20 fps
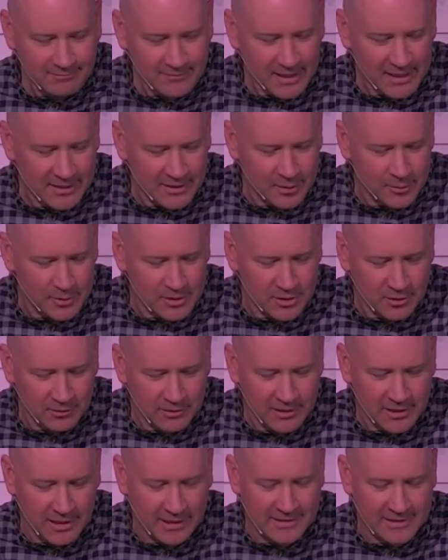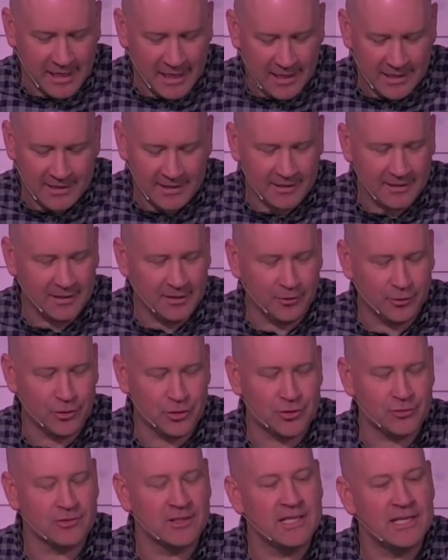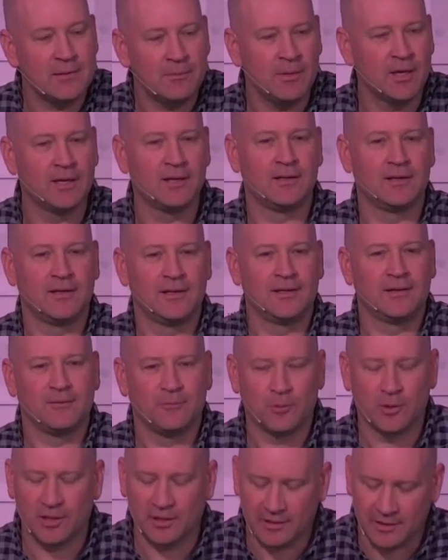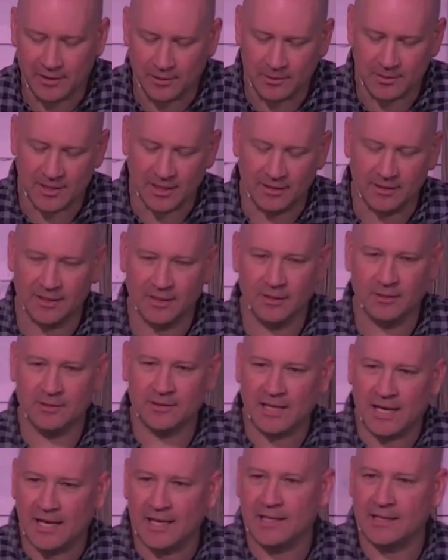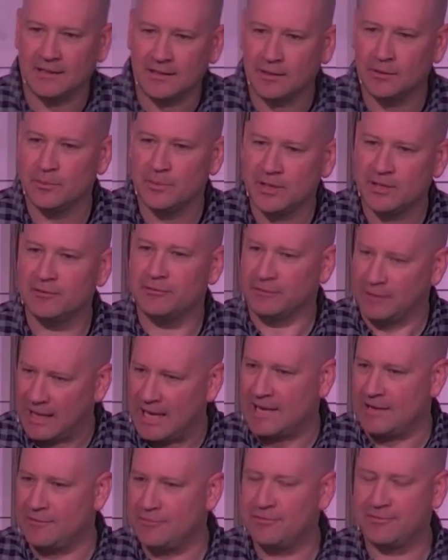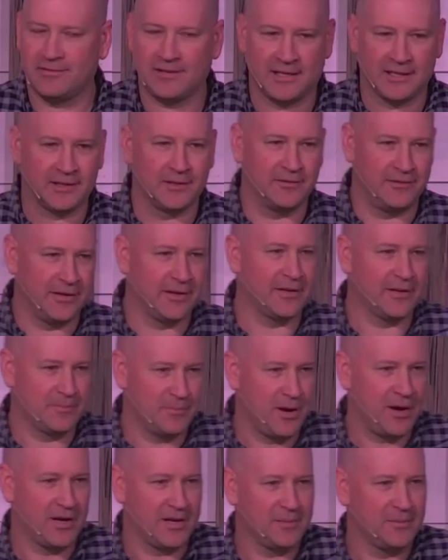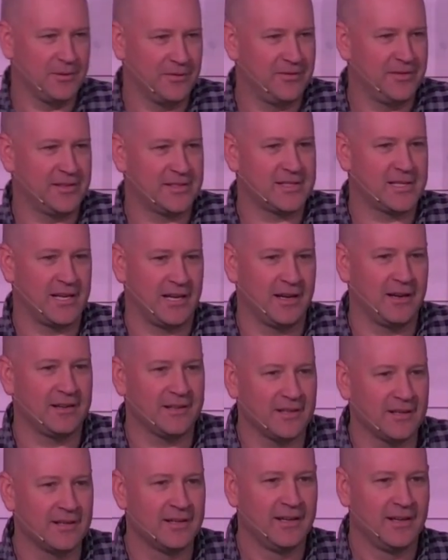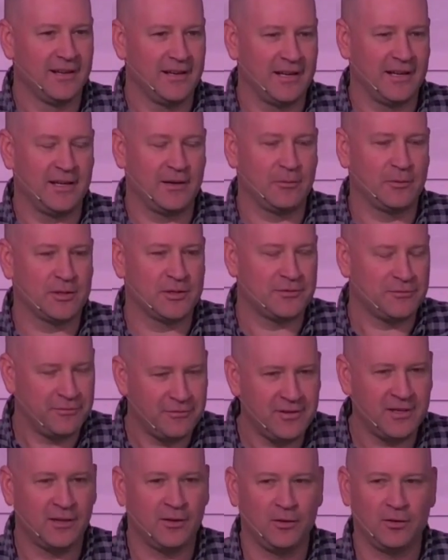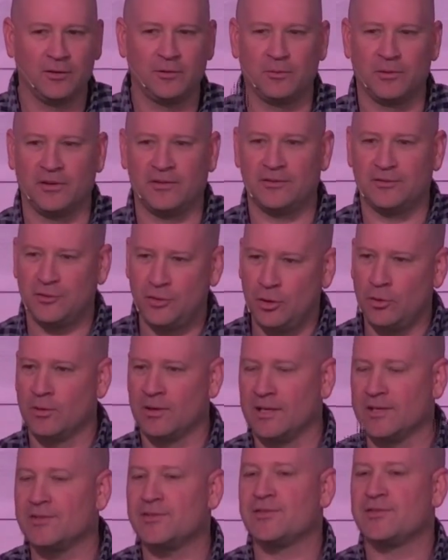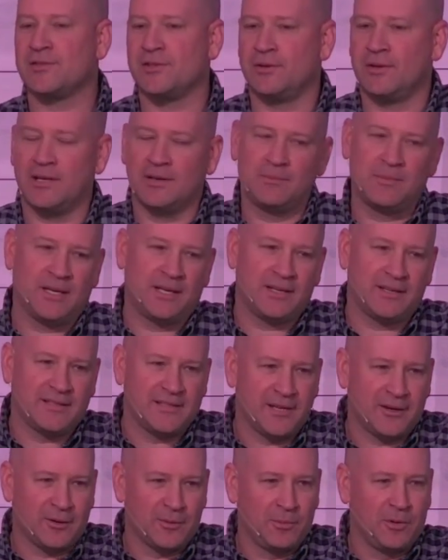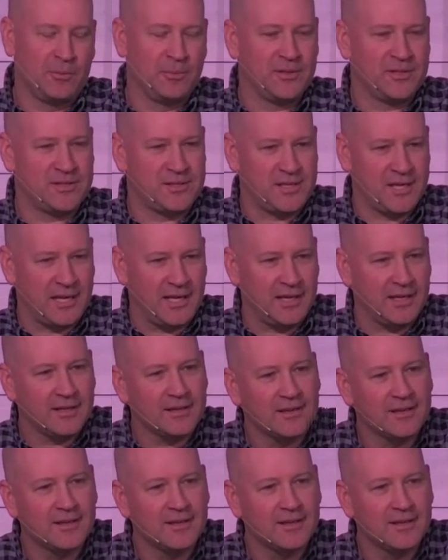there was only a tiny little stream where there was a little tiny little bit of life at the very bottom of this canyon, and it was filled with tourists who had made a terrible mistake